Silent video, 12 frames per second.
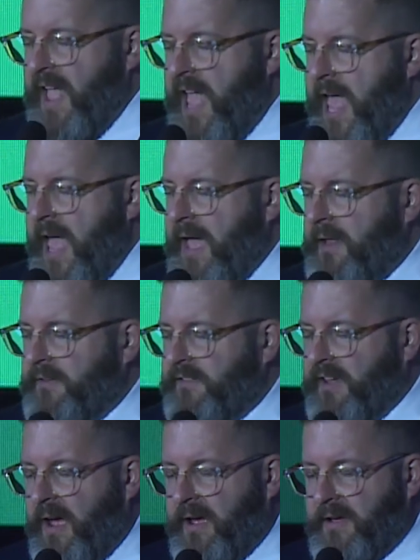And,
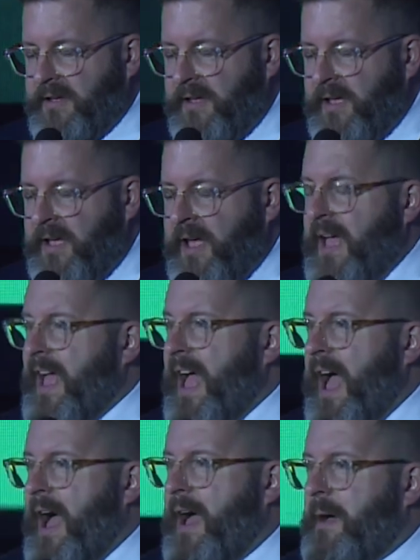uh,
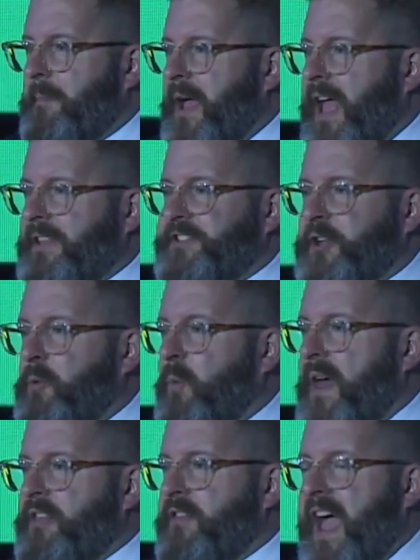um, and so
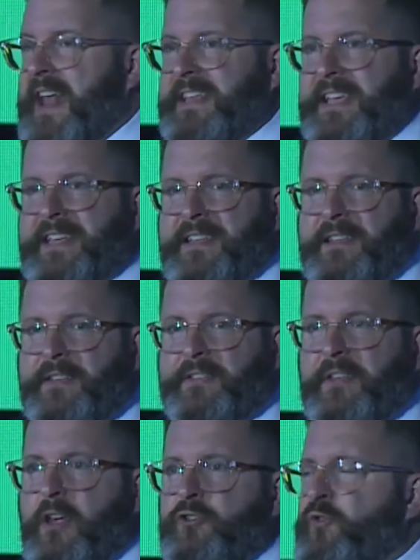whether that
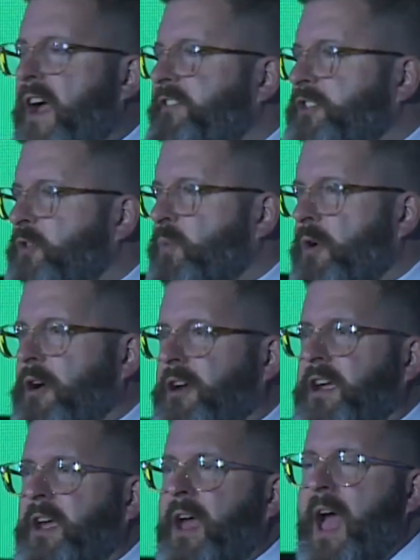is driving to
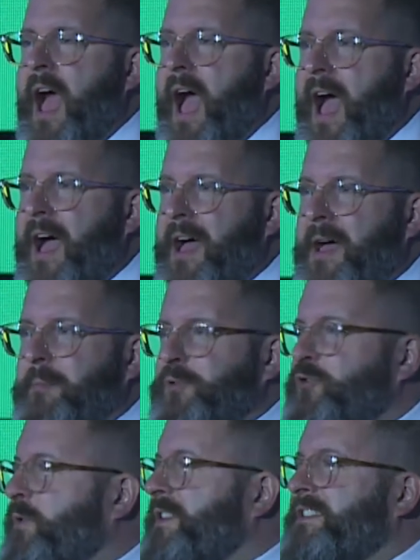work, um,
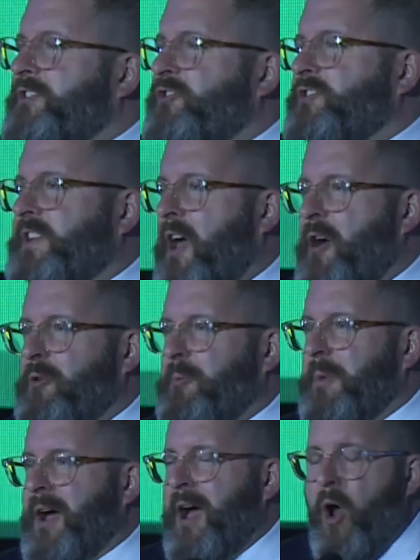doing the dishes at
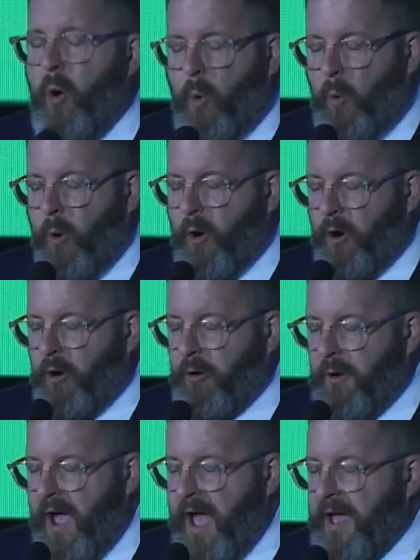home,
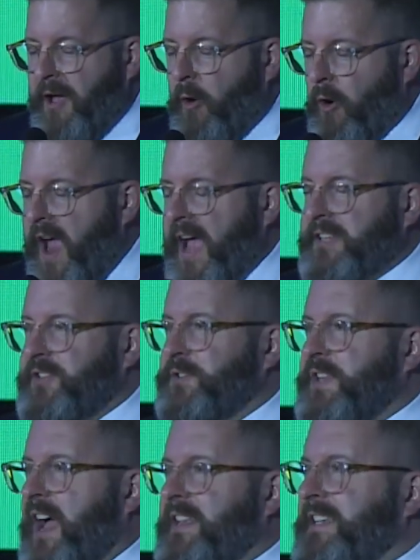or, uh, or
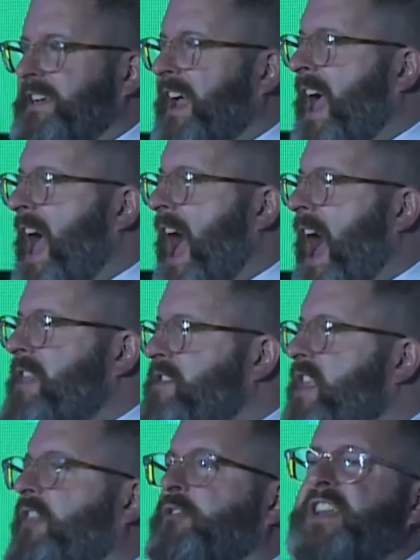exercising,
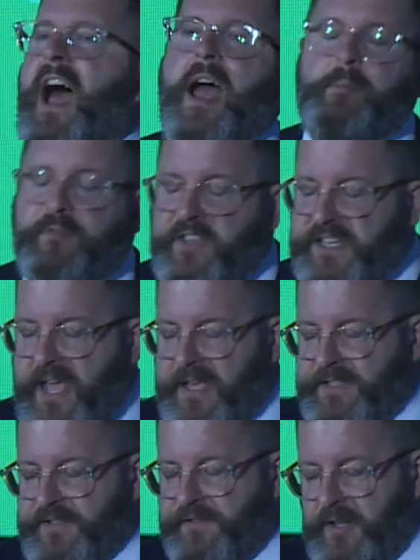another time of the day
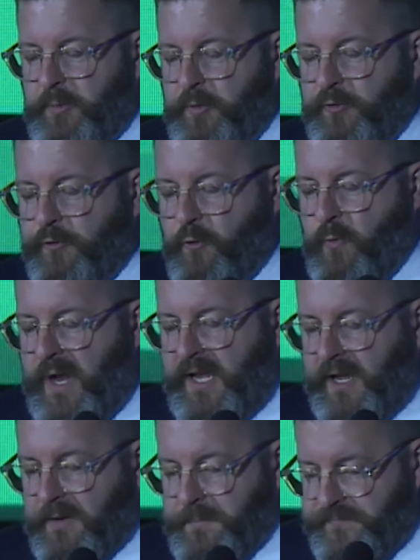is available for
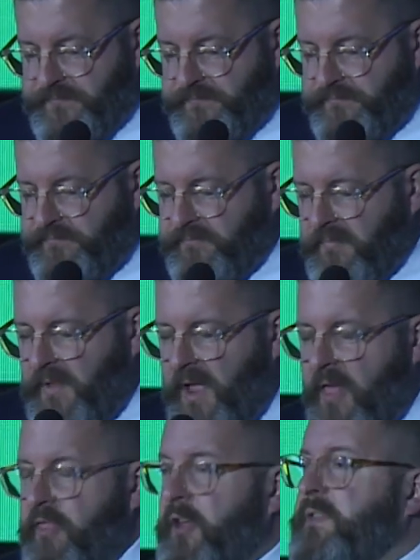reading
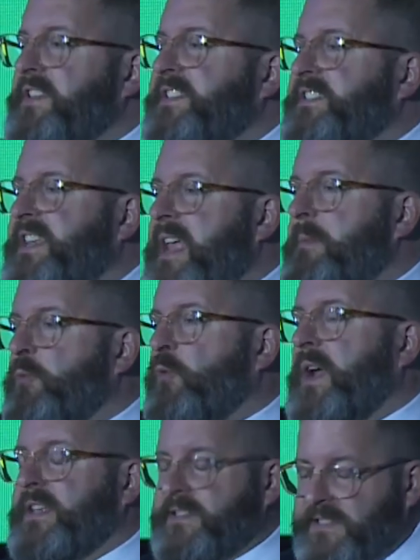they are the same
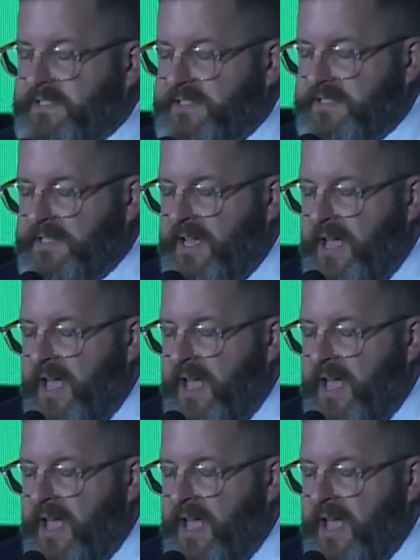risks